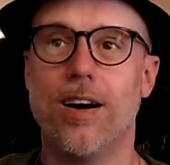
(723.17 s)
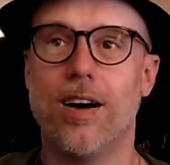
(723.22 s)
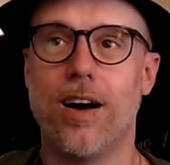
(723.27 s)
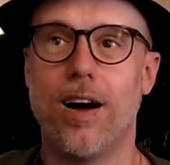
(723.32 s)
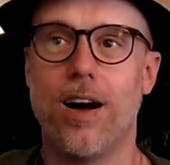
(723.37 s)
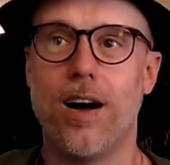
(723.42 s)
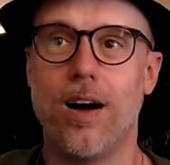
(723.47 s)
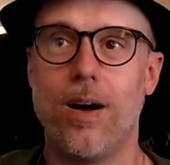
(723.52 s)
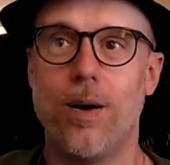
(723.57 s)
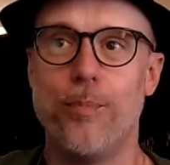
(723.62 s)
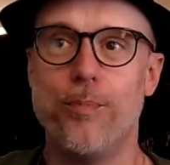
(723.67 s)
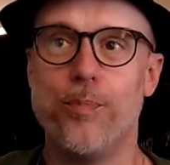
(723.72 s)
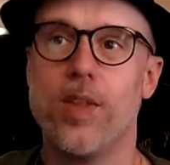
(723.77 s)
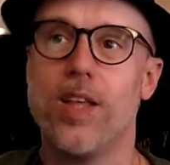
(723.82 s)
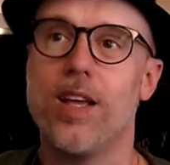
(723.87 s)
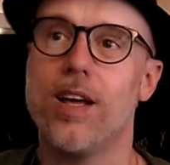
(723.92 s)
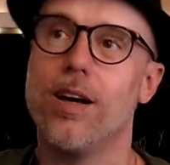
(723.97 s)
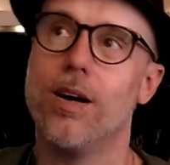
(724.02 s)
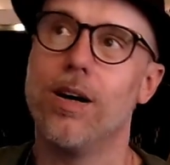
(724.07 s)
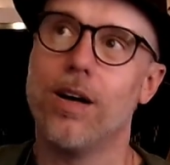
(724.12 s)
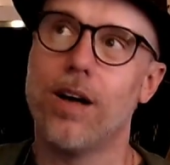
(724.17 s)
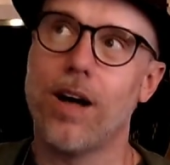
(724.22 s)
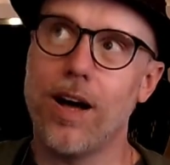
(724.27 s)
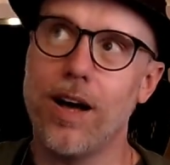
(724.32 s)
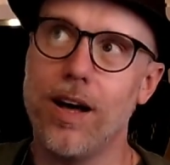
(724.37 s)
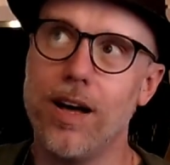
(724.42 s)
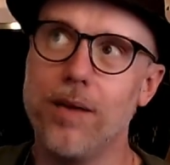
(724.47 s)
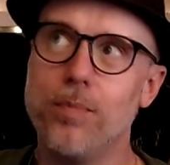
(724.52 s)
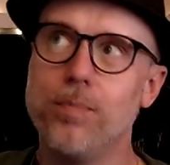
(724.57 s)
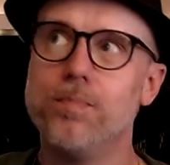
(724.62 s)

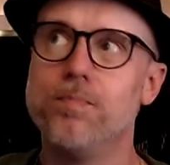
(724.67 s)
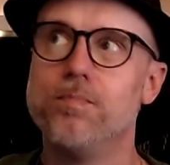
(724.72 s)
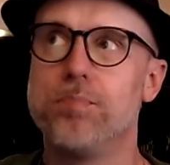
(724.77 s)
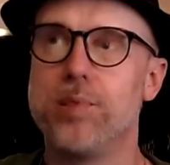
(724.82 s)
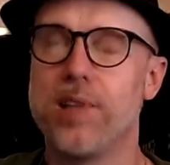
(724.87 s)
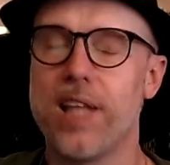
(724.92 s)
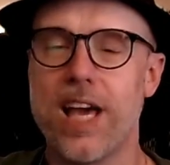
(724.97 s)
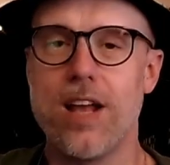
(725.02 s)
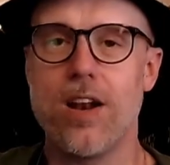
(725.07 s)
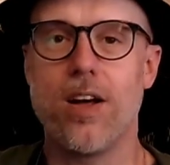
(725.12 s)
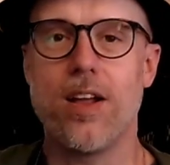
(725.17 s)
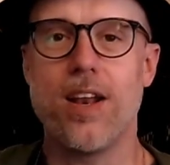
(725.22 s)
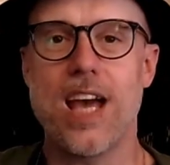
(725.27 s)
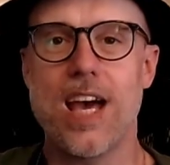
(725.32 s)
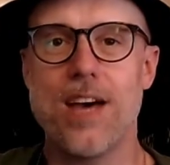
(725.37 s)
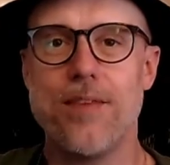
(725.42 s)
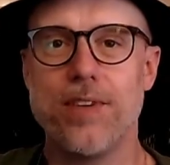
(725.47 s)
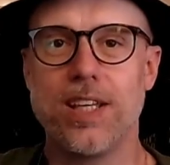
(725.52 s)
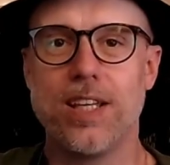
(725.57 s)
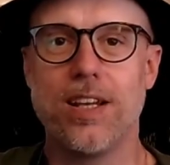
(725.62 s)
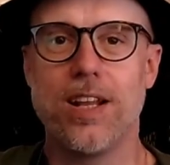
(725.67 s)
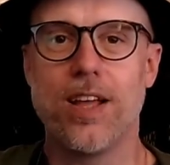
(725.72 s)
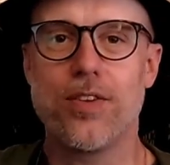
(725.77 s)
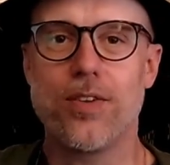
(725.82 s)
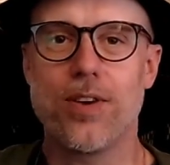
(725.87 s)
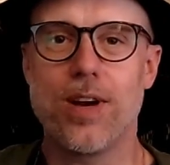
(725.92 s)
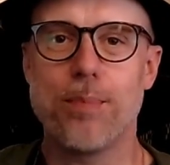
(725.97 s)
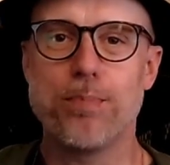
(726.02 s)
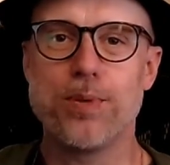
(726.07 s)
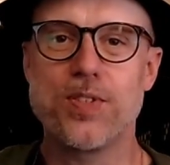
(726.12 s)
I plan on having
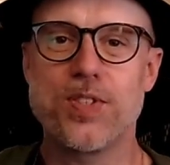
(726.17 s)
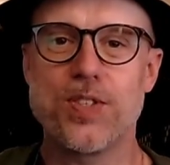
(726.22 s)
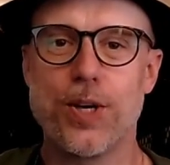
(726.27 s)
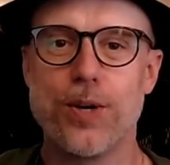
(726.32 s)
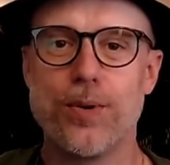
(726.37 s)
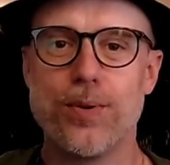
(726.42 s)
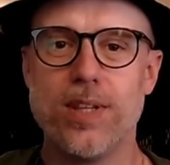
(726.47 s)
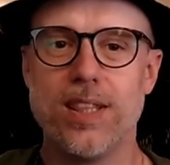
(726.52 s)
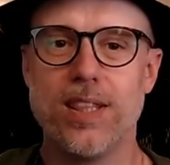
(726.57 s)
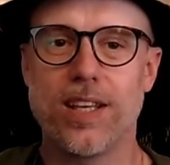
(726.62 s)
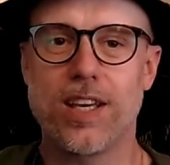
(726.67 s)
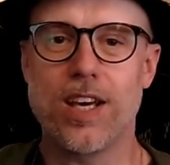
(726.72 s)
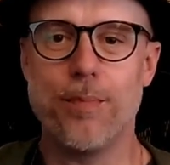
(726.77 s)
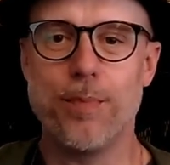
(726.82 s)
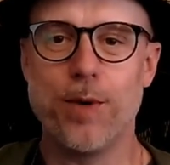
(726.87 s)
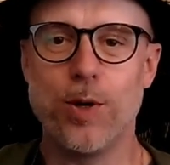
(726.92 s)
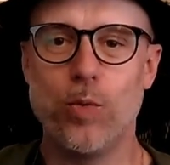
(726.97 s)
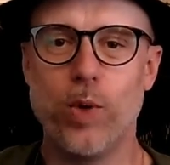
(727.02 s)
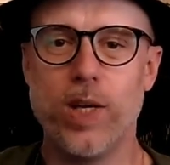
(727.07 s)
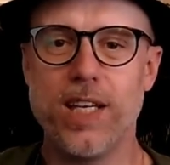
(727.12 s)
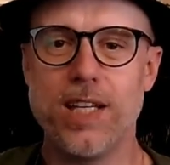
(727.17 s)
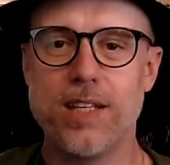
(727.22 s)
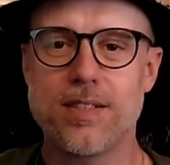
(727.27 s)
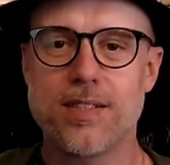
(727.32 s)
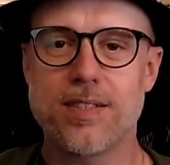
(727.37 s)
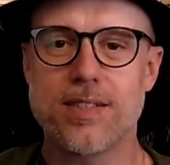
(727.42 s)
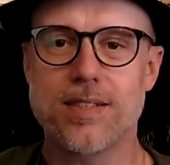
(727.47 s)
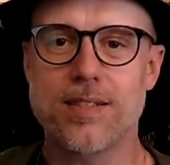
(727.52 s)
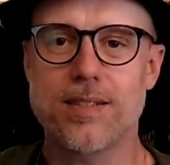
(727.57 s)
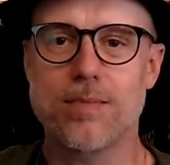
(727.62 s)
another episode in the coming
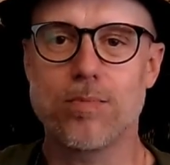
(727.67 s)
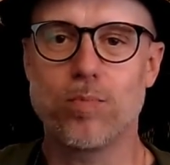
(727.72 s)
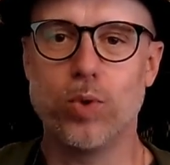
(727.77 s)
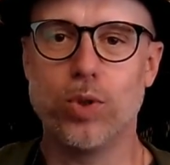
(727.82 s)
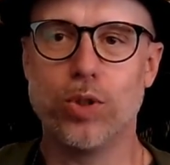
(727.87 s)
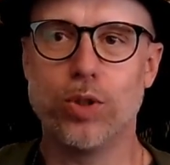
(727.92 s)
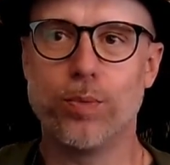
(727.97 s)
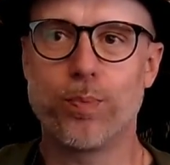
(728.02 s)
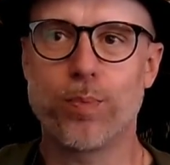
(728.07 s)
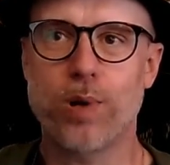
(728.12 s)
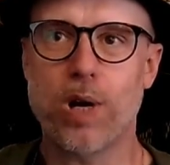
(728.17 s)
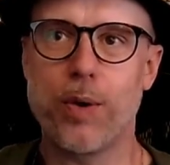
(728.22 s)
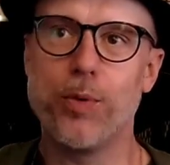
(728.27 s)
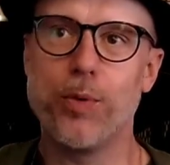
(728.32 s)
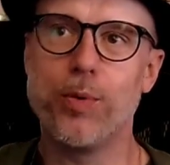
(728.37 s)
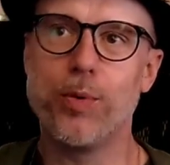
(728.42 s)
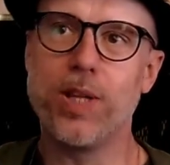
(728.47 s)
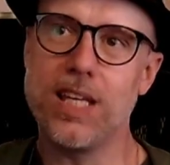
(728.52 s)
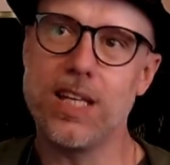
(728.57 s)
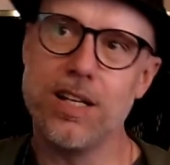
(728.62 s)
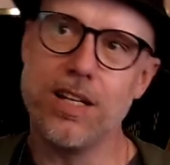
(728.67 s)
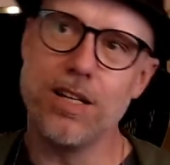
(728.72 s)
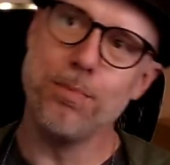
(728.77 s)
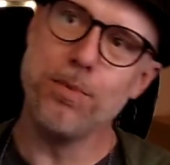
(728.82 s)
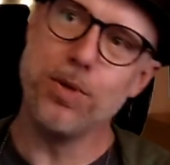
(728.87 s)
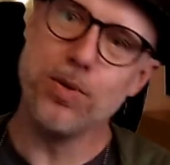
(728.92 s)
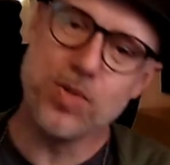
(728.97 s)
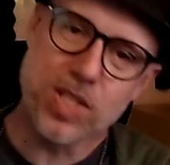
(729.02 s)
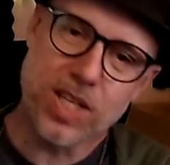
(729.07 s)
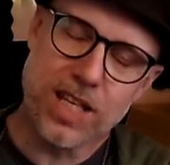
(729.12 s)
weeks. We'll probably get into
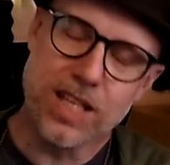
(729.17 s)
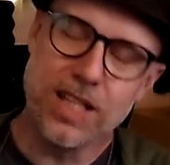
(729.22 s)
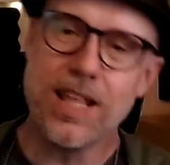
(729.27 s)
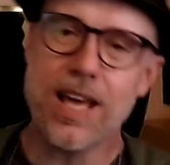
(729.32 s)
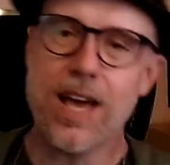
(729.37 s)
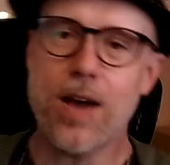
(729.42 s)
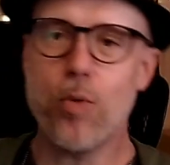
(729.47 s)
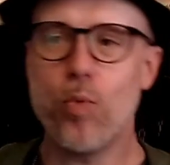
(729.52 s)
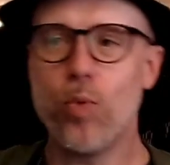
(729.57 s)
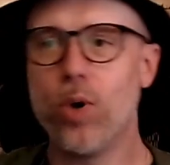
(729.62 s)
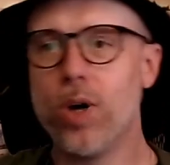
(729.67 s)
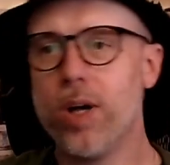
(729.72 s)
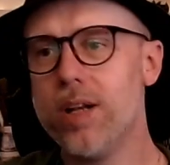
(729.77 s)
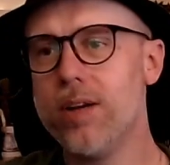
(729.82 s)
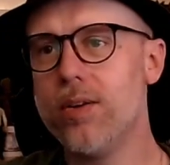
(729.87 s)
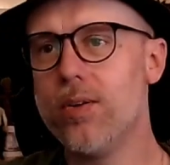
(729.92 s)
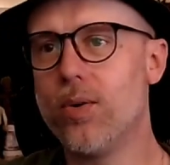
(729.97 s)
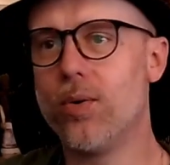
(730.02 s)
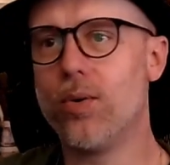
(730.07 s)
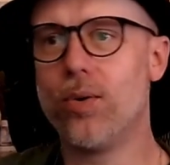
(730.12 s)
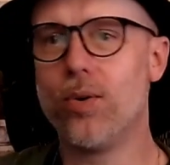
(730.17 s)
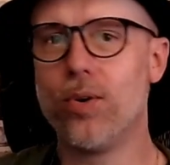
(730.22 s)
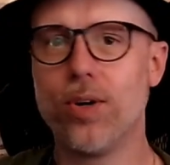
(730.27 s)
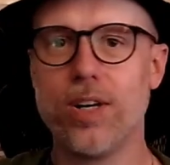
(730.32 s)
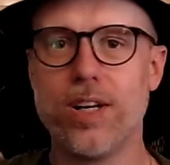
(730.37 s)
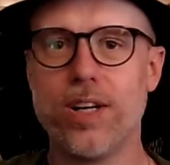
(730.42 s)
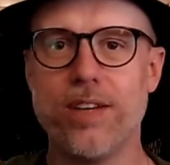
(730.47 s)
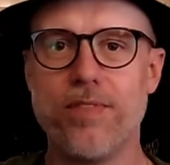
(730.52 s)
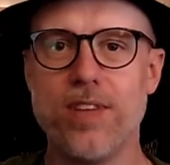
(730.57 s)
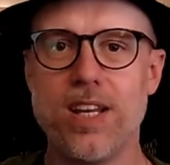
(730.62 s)
music in that one,
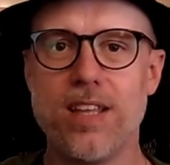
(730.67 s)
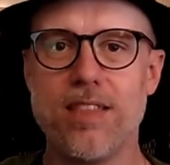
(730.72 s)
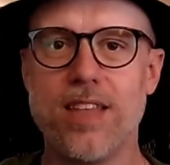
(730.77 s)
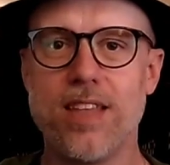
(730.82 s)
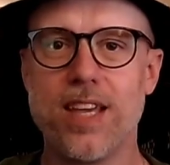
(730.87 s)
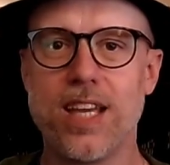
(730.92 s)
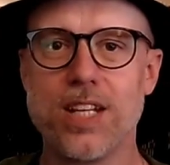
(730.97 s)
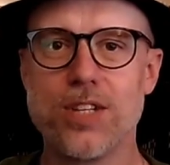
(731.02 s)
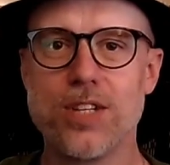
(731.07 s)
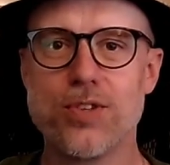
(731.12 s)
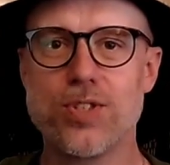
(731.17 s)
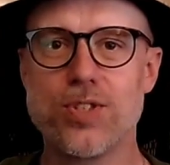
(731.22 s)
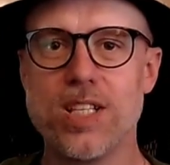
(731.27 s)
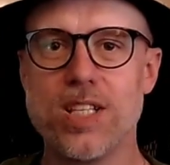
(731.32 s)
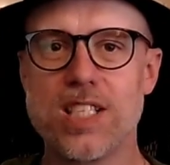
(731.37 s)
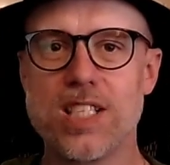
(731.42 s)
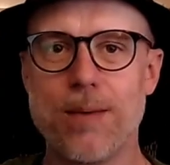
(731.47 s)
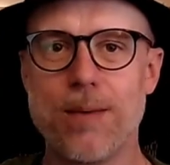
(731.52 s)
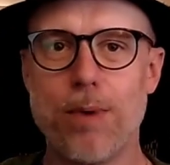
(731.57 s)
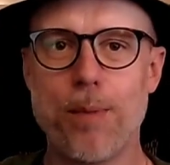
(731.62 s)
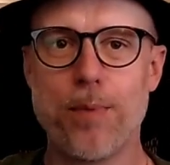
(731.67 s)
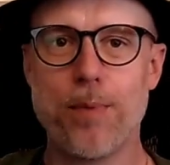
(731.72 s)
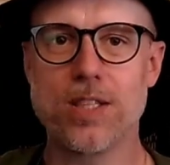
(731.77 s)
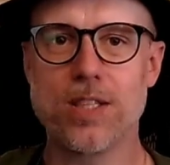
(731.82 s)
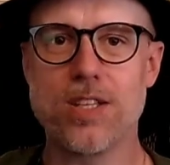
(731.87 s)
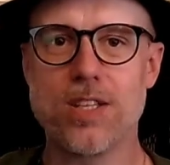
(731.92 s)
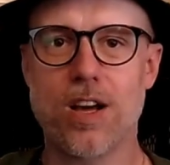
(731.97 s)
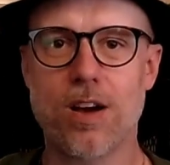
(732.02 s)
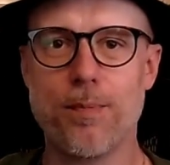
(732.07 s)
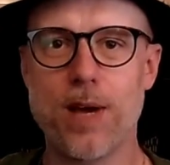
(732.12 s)
or if anything interesting's come up, I'll
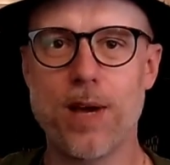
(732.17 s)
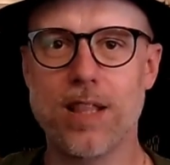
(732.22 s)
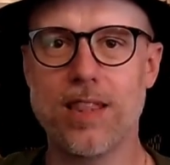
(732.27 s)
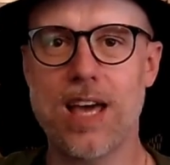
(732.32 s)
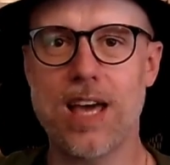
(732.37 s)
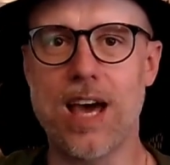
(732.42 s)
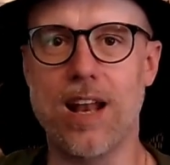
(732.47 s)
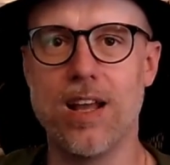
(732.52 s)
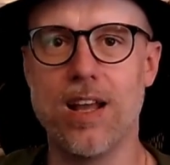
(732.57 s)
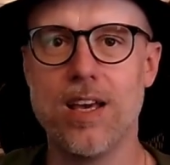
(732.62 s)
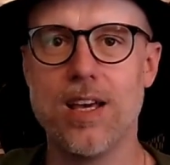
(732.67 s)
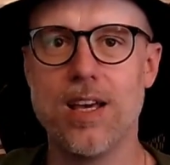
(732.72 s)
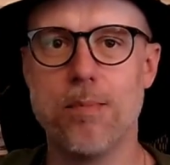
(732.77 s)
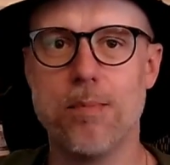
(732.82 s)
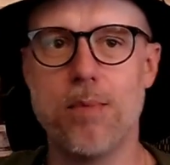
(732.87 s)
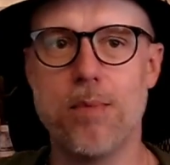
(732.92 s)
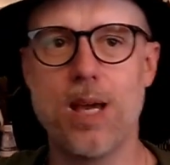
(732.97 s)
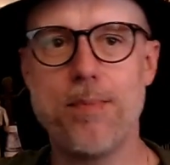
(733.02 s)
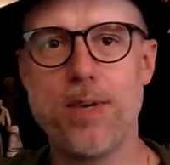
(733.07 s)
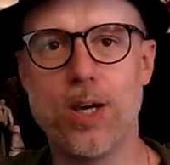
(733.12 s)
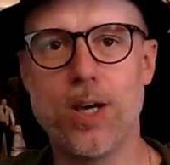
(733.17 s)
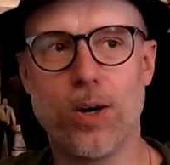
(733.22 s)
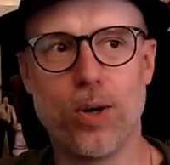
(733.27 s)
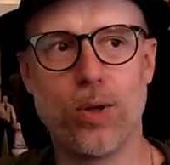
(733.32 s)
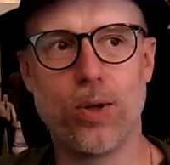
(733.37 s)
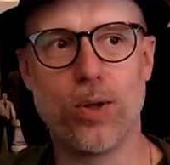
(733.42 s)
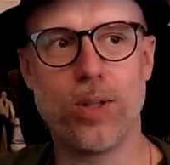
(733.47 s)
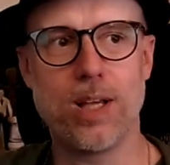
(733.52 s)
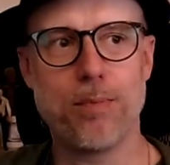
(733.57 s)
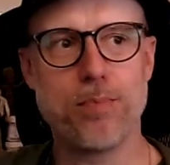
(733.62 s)
talk about that. Maybe a
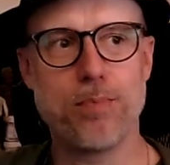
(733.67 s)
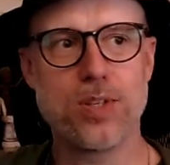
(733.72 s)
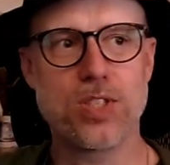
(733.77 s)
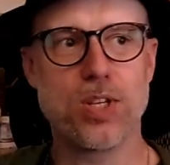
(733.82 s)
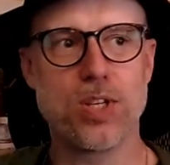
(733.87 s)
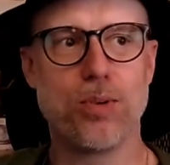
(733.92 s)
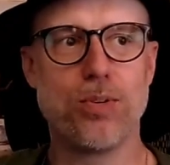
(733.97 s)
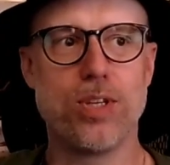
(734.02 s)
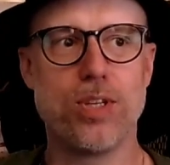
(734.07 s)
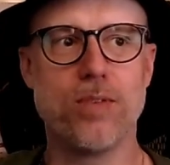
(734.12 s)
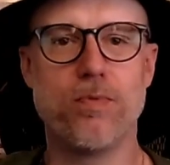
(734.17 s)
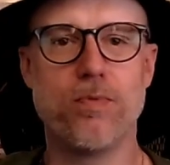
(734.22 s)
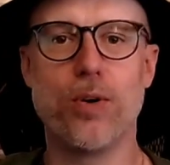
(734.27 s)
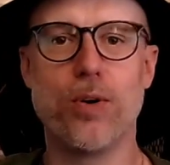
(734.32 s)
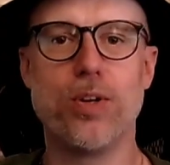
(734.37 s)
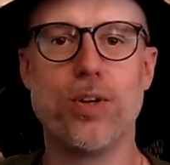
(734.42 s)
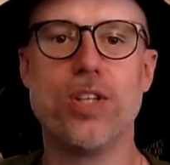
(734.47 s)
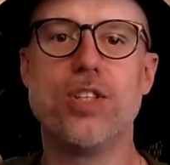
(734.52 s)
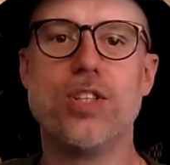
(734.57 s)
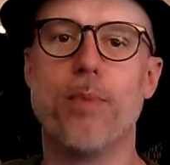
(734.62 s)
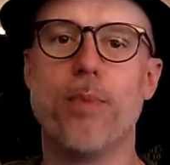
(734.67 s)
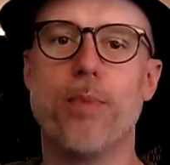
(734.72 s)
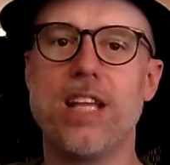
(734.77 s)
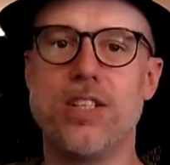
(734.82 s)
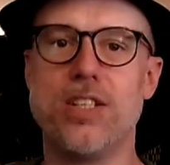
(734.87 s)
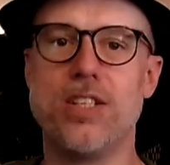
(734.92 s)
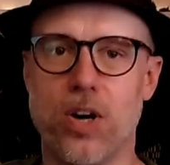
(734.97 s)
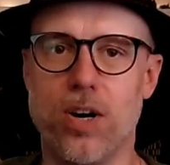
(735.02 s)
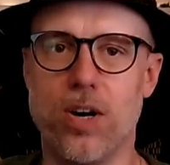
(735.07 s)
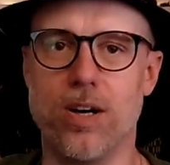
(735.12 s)
whole episode devoted to my
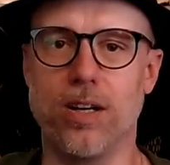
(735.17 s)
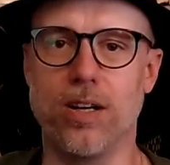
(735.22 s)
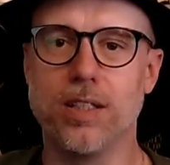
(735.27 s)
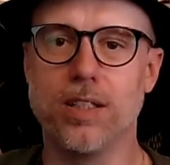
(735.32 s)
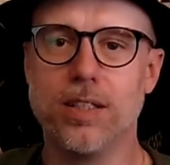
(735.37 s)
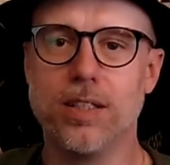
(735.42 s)
dog.